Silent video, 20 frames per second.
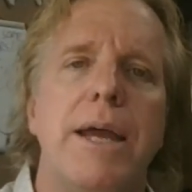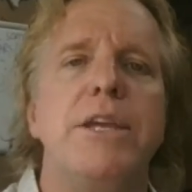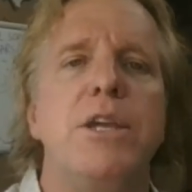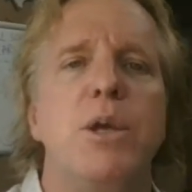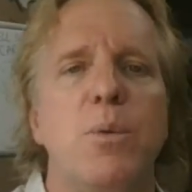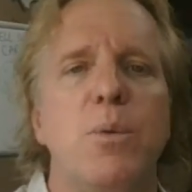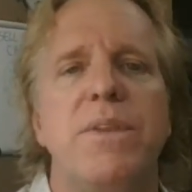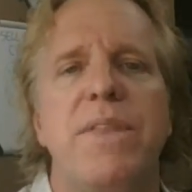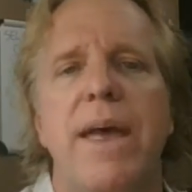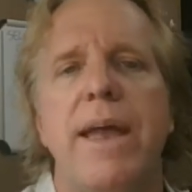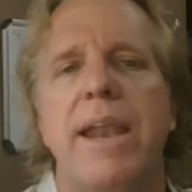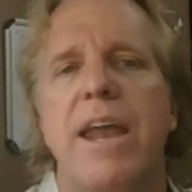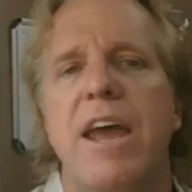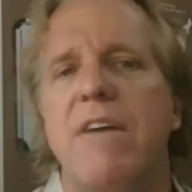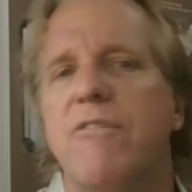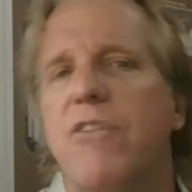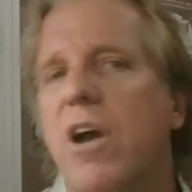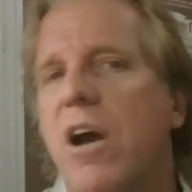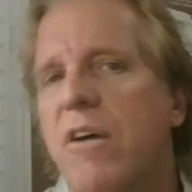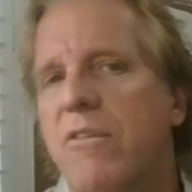you would then
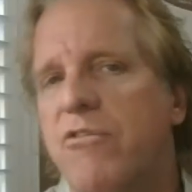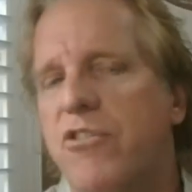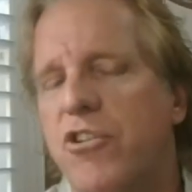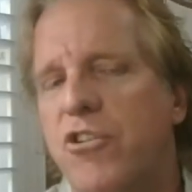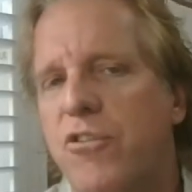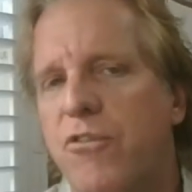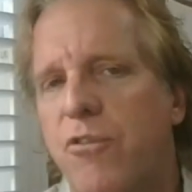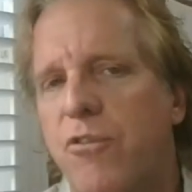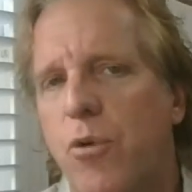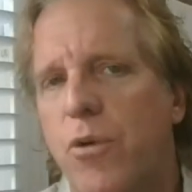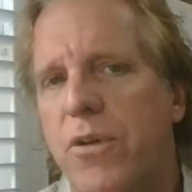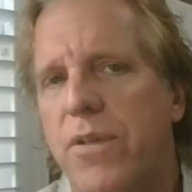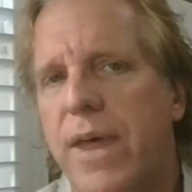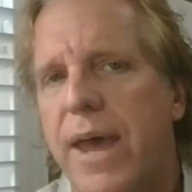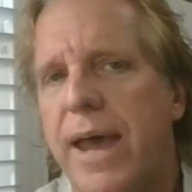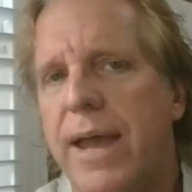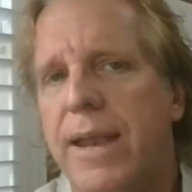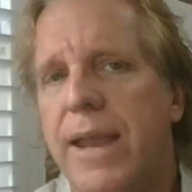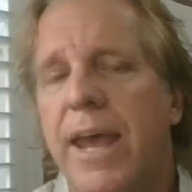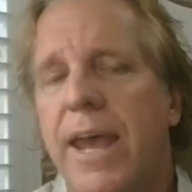have coverage for
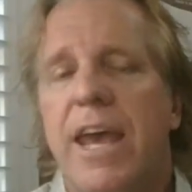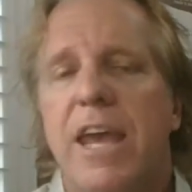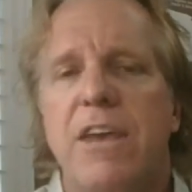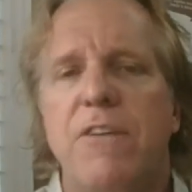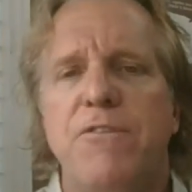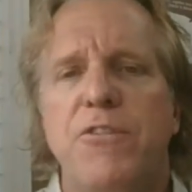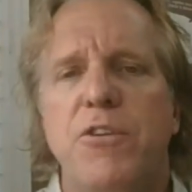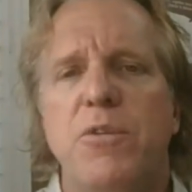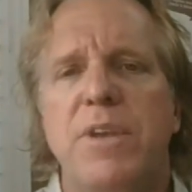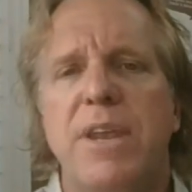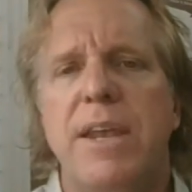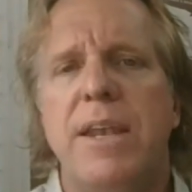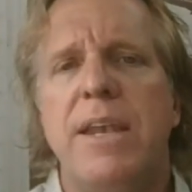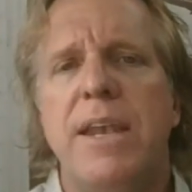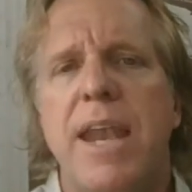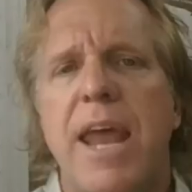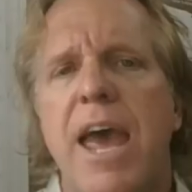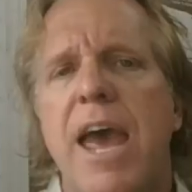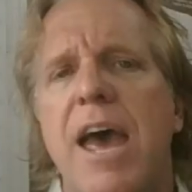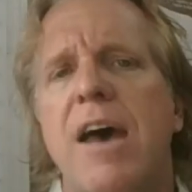that. If you
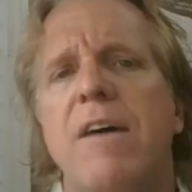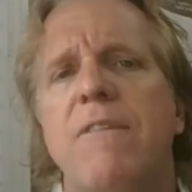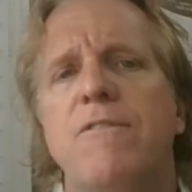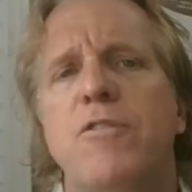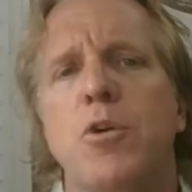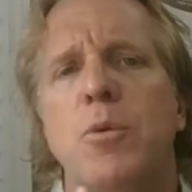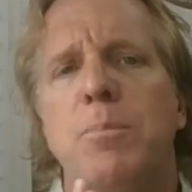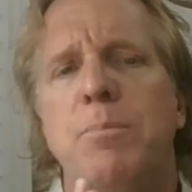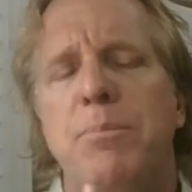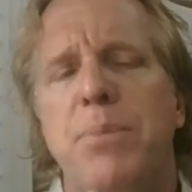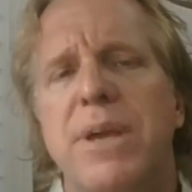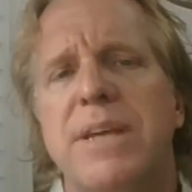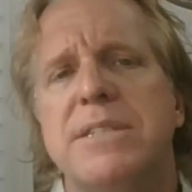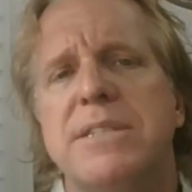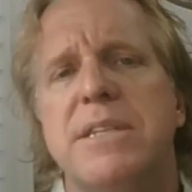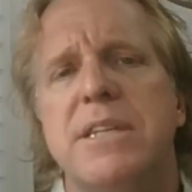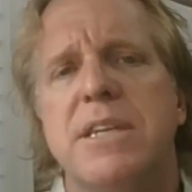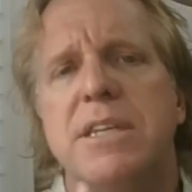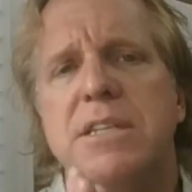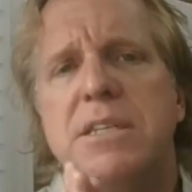didn't have your
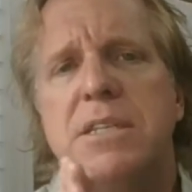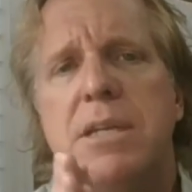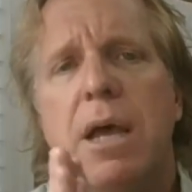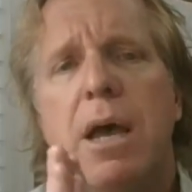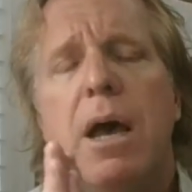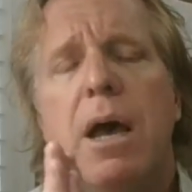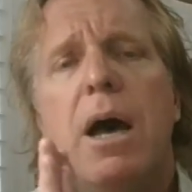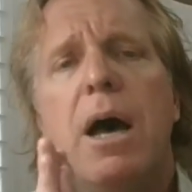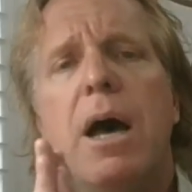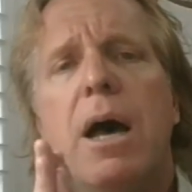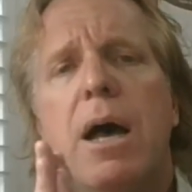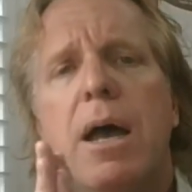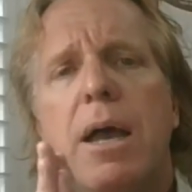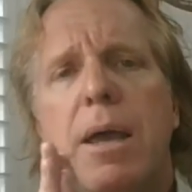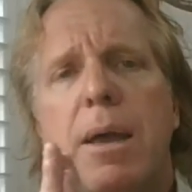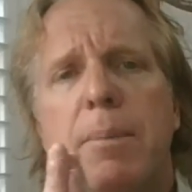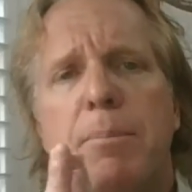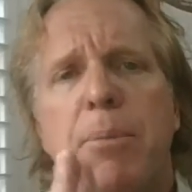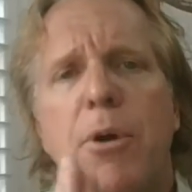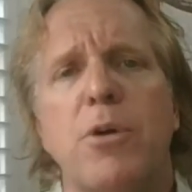business
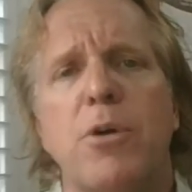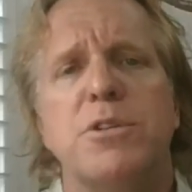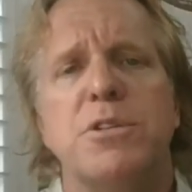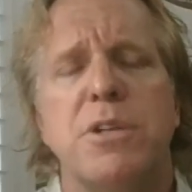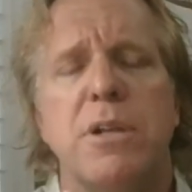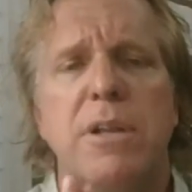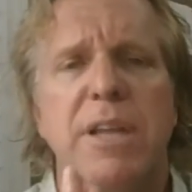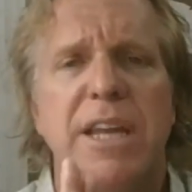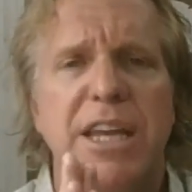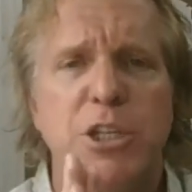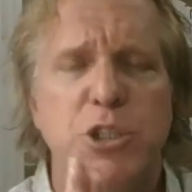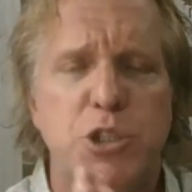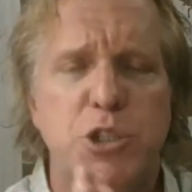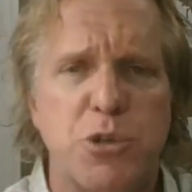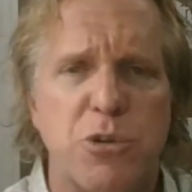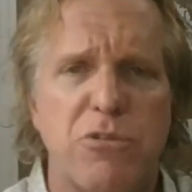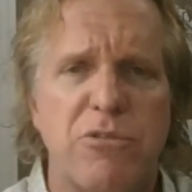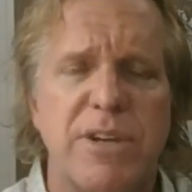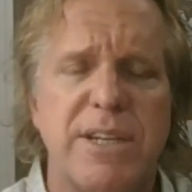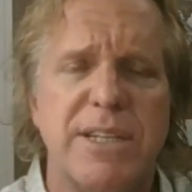personal
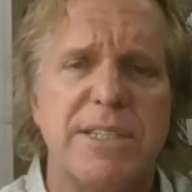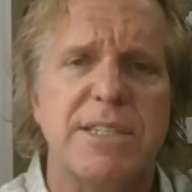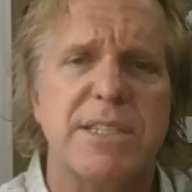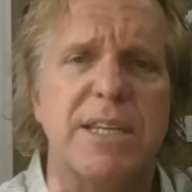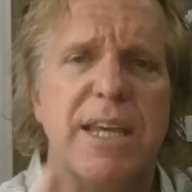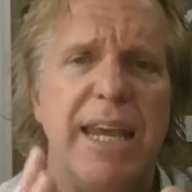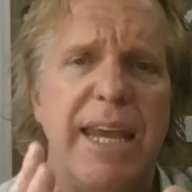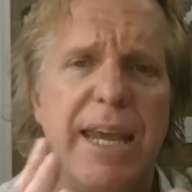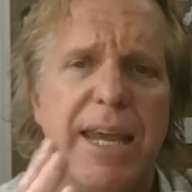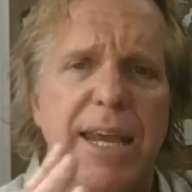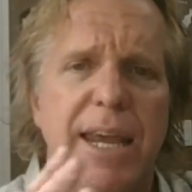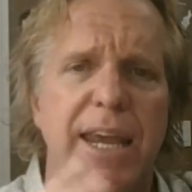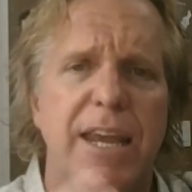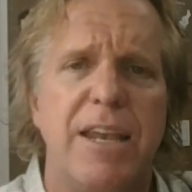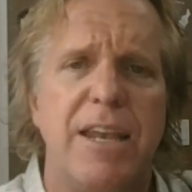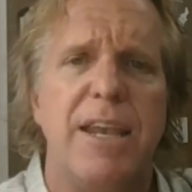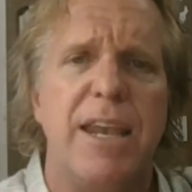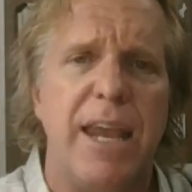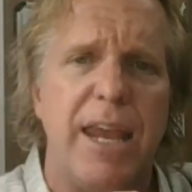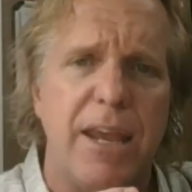insurance
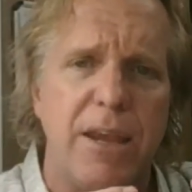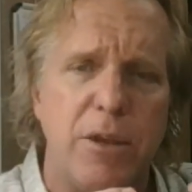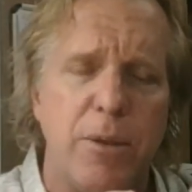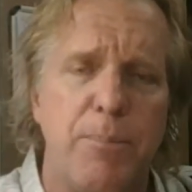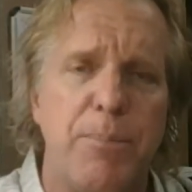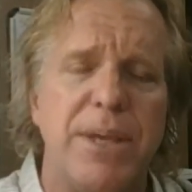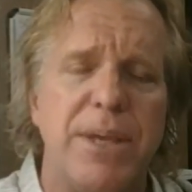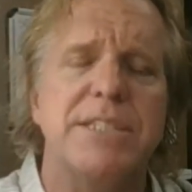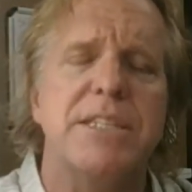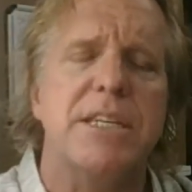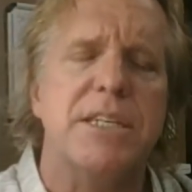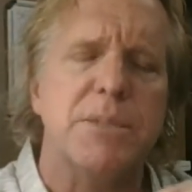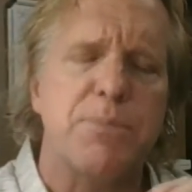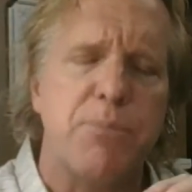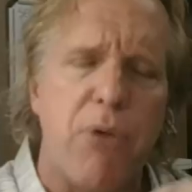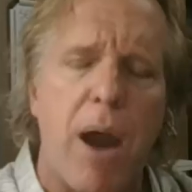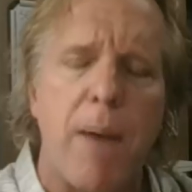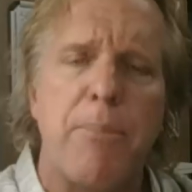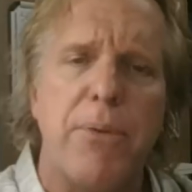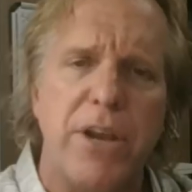in your business
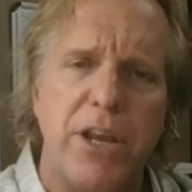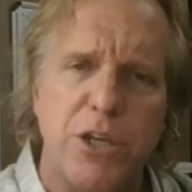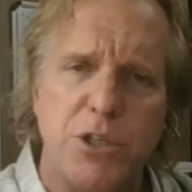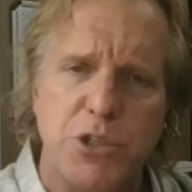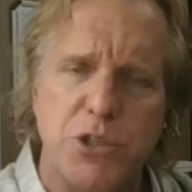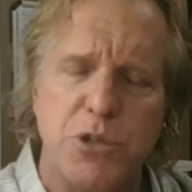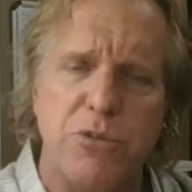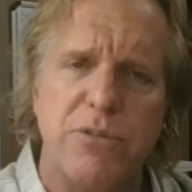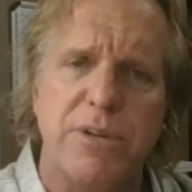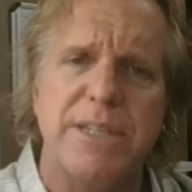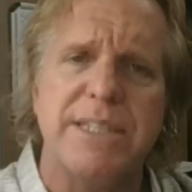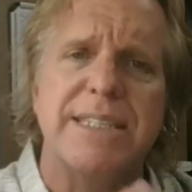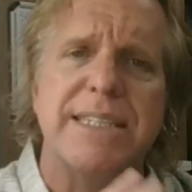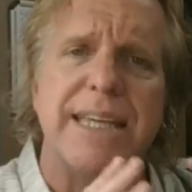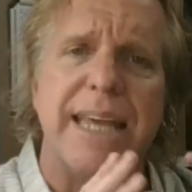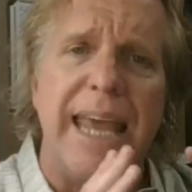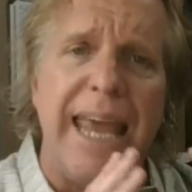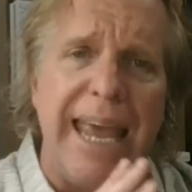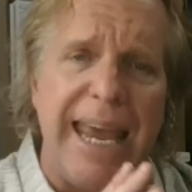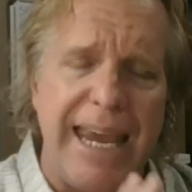property
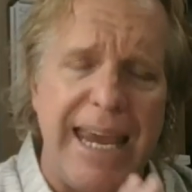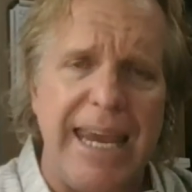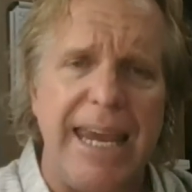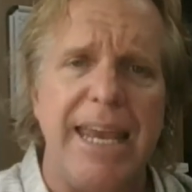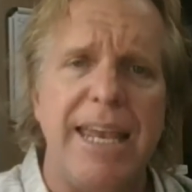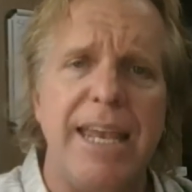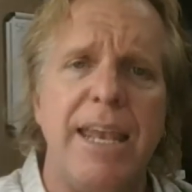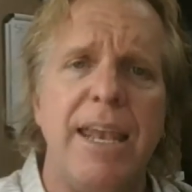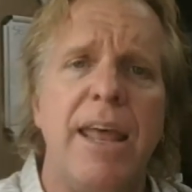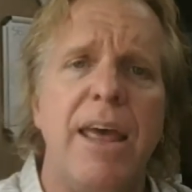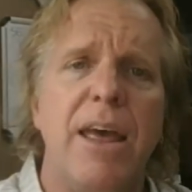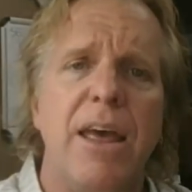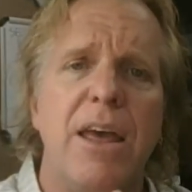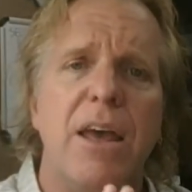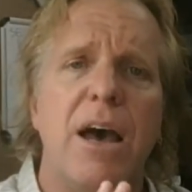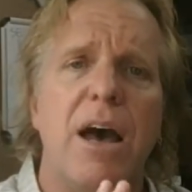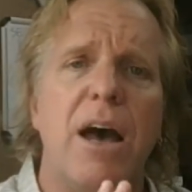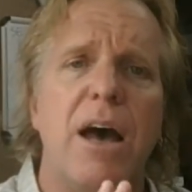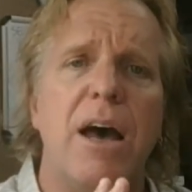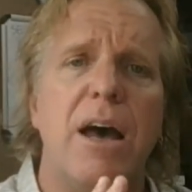insurance in
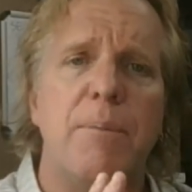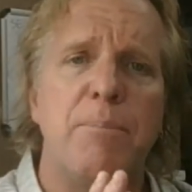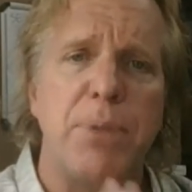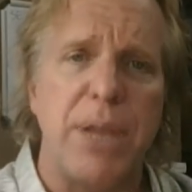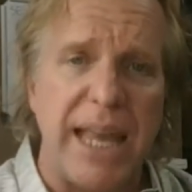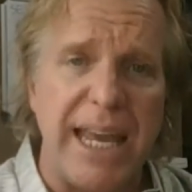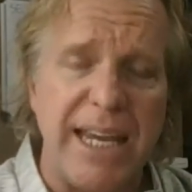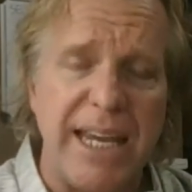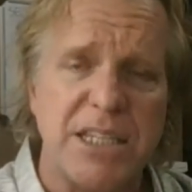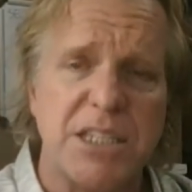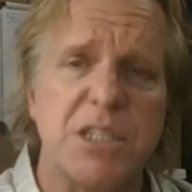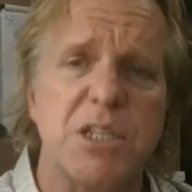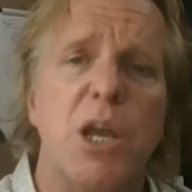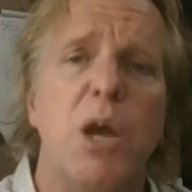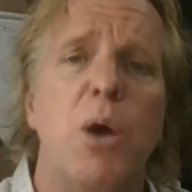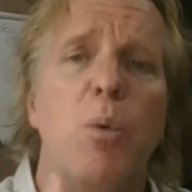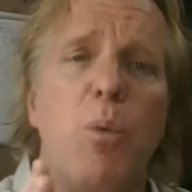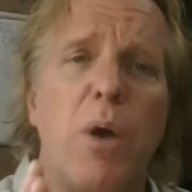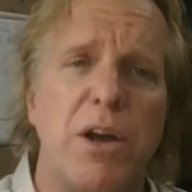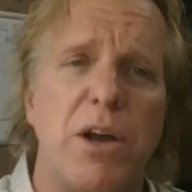place
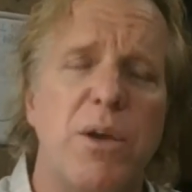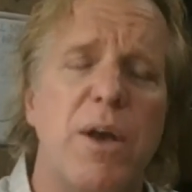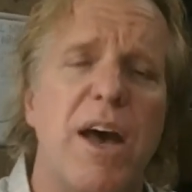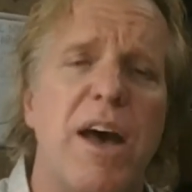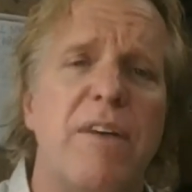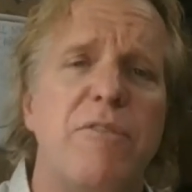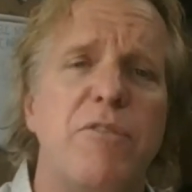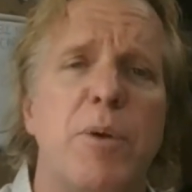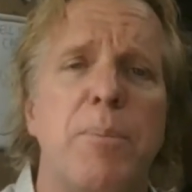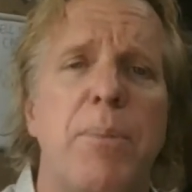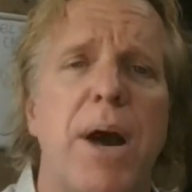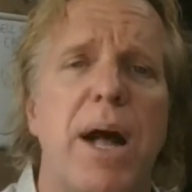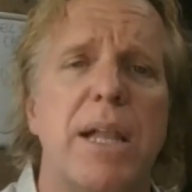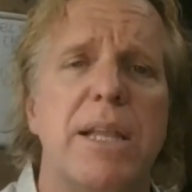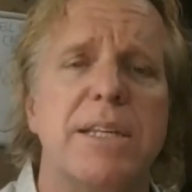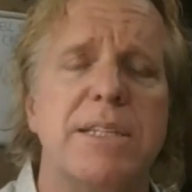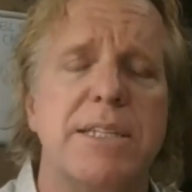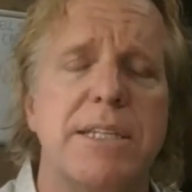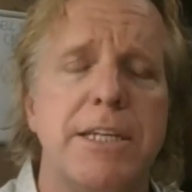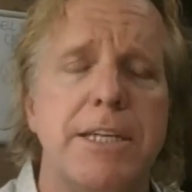while you have your
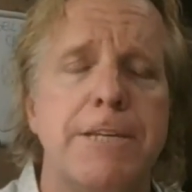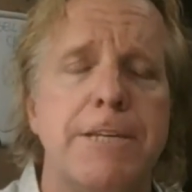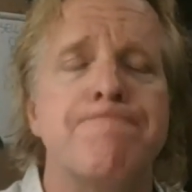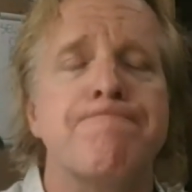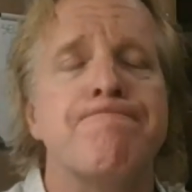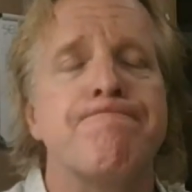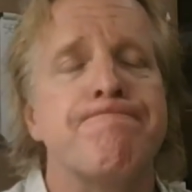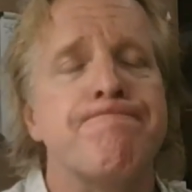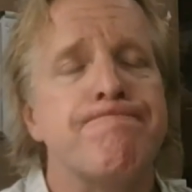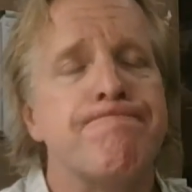policy,